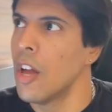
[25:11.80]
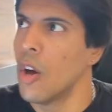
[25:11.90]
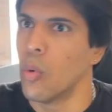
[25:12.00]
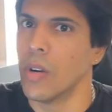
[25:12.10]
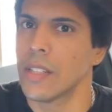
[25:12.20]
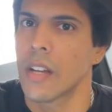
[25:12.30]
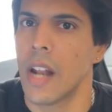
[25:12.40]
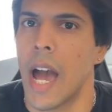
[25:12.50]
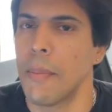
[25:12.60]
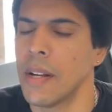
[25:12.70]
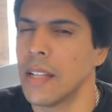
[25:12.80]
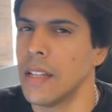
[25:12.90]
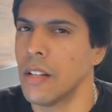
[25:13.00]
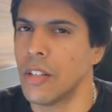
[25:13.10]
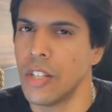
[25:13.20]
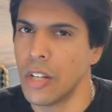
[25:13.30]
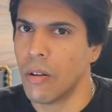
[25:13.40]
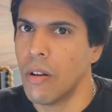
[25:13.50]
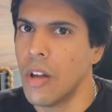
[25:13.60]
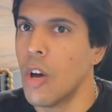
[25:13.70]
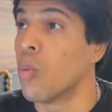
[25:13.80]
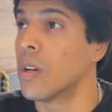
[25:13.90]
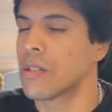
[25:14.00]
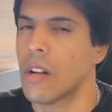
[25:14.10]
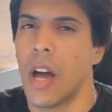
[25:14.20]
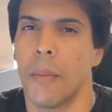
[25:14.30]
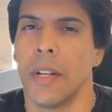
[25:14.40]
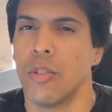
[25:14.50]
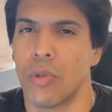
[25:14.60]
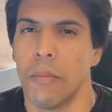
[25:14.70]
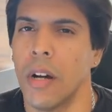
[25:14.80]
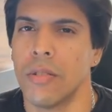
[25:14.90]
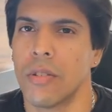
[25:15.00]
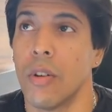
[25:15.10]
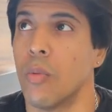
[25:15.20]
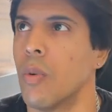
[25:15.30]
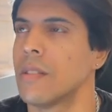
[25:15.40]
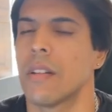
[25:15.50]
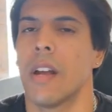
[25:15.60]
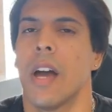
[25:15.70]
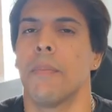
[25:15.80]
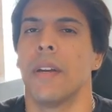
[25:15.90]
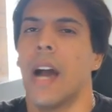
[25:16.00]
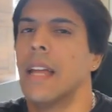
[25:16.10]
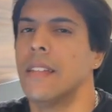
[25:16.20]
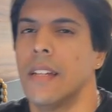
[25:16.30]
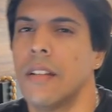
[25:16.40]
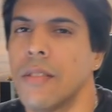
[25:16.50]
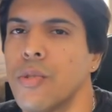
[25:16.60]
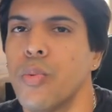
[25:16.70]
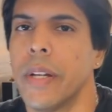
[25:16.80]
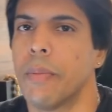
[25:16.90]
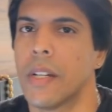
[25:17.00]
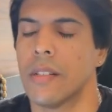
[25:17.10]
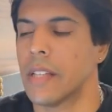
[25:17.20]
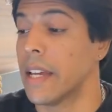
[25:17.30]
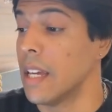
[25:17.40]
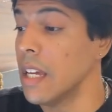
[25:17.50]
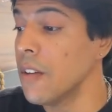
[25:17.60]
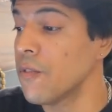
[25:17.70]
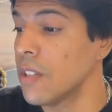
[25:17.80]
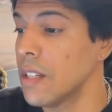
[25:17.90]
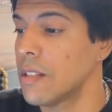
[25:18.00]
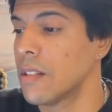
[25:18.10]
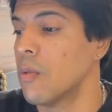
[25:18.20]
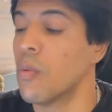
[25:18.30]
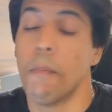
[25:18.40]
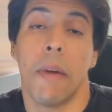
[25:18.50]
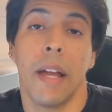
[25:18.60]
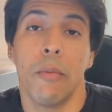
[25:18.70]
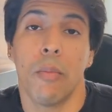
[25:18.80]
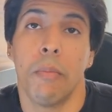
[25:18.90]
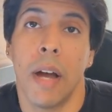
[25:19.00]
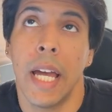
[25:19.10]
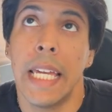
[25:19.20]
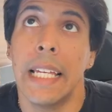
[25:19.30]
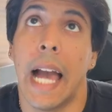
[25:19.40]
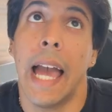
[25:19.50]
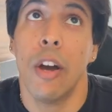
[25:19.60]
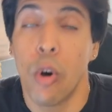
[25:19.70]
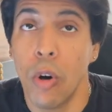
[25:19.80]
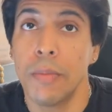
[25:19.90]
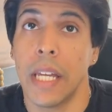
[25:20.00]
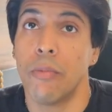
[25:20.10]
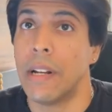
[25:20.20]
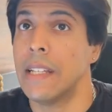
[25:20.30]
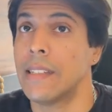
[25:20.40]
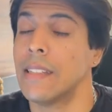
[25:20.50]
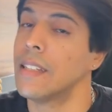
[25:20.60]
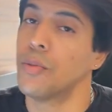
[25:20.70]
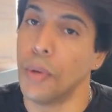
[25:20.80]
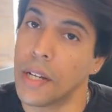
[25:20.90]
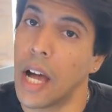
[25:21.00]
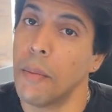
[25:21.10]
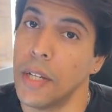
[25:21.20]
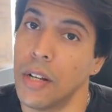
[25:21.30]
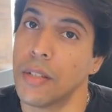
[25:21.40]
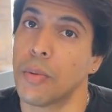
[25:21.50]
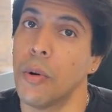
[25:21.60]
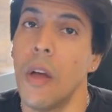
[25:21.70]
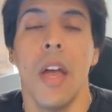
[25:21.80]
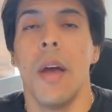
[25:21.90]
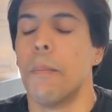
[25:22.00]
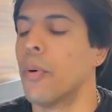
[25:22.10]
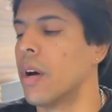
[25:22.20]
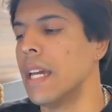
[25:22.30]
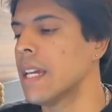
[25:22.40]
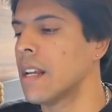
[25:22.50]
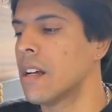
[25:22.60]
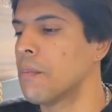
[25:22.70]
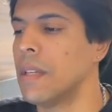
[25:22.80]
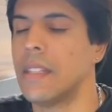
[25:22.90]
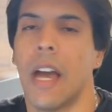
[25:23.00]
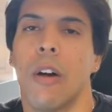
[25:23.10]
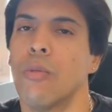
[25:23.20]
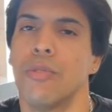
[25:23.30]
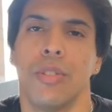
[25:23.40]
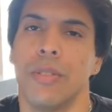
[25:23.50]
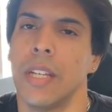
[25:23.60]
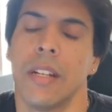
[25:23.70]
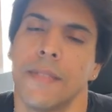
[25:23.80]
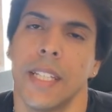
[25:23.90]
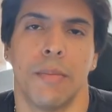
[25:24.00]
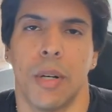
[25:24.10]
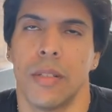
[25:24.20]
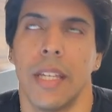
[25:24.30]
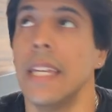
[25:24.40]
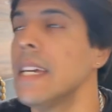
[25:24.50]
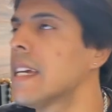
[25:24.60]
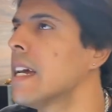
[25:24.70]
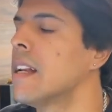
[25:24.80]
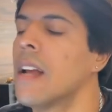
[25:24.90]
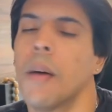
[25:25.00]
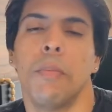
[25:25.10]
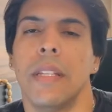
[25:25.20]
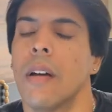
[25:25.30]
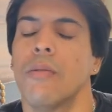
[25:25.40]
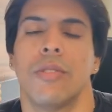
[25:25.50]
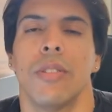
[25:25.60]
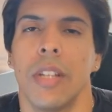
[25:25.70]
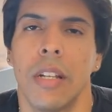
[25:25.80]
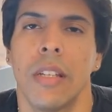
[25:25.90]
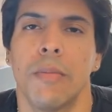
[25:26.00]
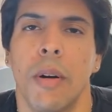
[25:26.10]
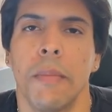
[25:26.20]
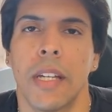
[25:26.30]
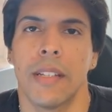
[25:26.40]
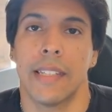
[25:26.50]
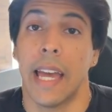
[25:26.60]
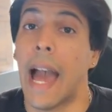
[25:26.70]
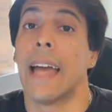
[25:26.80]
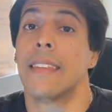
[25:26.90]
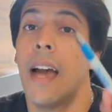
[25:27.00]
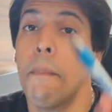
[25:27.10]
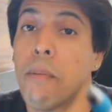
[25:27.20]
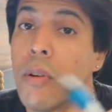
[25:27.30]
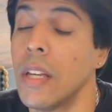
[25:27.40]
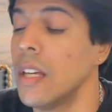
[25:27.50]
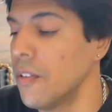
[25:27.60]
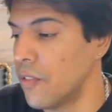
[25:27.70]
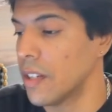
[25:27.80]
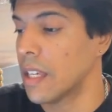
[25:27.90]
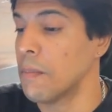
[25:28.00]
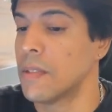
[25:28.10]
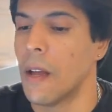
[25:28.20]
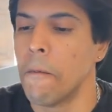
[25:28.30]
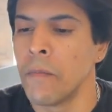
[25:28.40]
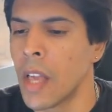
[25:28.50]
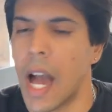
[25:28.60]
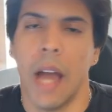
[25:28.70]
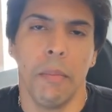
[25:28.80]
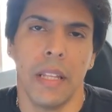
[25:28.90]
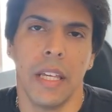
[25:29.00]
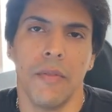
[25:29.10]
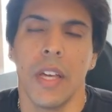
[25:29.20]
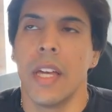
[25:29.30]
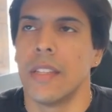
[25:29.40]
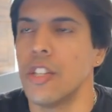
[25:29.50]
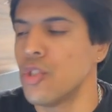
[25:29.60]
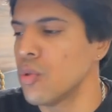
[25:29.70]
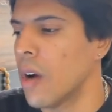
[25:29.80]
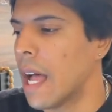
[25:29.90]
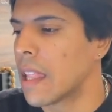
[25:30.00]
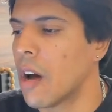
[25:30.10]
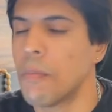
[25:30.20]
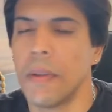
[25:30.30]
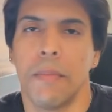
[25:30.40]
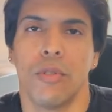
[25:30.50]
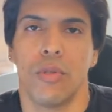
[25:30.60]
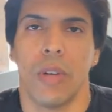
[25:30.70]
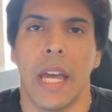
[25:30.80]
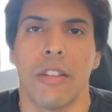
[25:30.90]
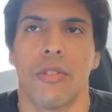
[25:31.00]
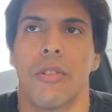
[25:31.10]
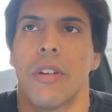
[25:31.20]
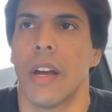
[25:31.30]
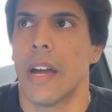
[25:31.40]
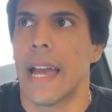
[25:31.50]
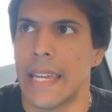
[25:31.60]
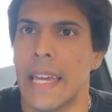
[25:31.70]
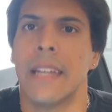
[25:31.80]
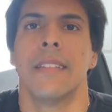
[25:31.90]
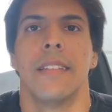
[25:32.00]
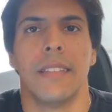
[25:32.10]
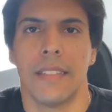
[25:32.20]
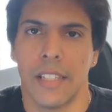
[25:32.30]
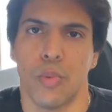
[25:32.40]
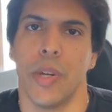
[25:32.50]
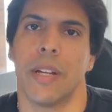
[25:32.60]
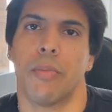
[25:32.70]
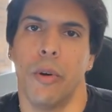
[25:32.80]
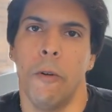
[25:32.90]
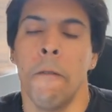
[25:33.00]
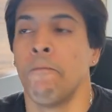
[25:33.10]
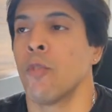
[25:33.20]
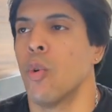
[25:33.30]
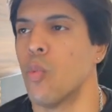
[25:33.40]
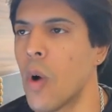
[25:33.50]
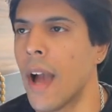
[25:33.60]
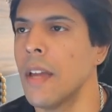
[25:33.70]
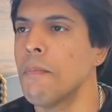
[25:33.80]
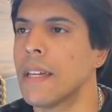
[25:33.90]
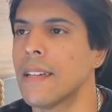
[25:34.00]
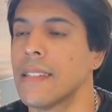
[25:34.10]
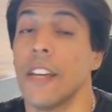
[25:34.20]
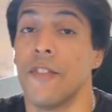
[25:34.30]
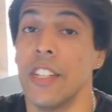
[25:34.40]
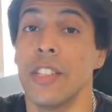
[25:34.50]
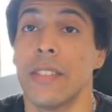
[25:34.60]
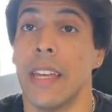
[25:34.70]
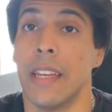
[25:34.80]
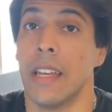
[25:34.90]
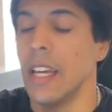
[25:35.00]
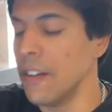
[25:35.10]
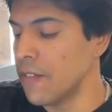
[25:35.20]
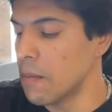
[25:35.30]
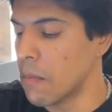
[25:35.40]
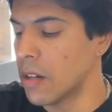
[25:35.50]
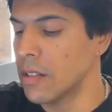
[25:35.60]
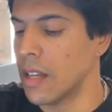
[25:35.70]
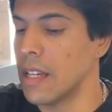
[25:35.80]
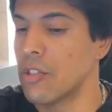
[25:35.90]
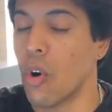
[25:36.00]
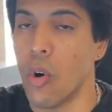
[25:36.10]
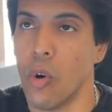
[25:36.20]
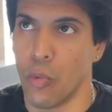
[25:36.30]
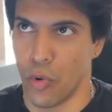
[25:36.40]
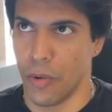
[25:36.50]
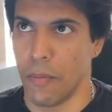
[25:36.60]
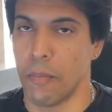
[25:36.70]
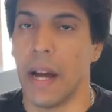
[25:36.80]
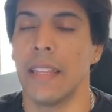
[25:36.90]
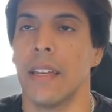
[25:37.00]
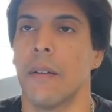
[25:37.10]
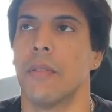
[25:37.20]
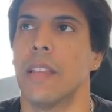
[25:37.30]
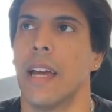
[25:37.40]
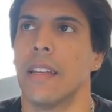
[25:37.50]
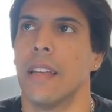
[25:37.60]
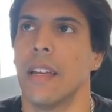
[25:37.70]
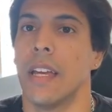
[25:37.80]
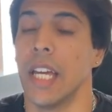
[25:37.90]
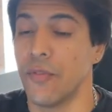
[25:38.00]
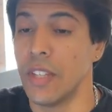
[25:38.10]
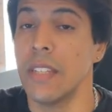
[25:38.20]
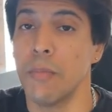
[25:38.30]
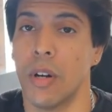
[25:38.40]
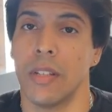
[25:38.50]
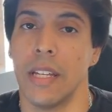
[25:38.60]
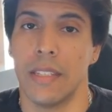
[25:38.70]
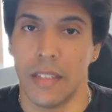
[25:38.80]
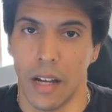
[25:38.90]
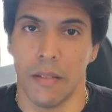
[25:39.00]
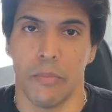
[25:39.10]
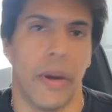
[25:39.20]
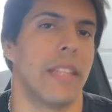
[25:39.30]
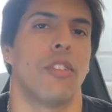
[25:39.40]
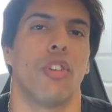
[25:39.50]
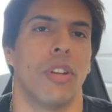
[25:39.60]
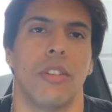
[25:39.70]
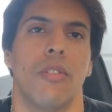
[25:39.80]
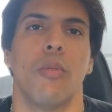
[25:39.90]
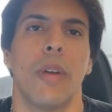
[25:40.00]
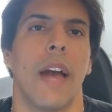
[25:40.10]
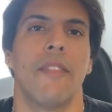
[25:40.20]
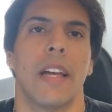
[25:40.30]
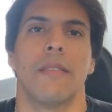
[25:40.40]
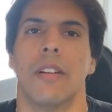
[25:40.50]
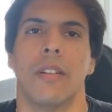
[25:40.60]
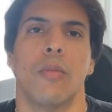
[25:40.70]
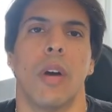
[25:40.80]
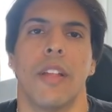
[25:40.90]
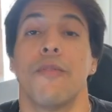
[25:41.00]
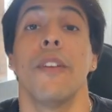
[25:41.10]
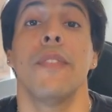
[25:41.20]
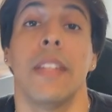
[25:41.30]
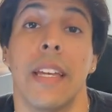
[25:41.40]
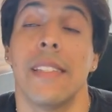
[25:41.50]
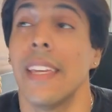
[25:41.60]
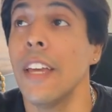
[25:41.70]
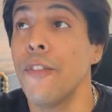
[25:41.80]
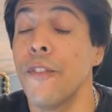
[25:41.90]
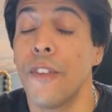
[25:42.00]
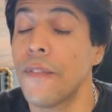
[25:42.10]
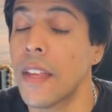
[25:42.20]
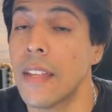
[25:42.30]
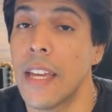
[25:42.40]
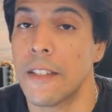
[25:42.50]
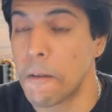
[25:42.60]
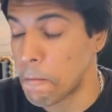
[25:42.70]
What's gonna happen at the end of the year? What's gonna happen in 3 months? What's gonna happen at the end of this week? Because like, if this, my I hope they release it this week. I'll be honest, bro. But it cannot be down until the end of this month. It cannot be down until the end of this month, because like at that point, if it keeps them, I believe this should allow people to enter again this week, bro. Why? Because if the month is over by the like, if this month it's done by the 30, we have like 15 days. If in 15 days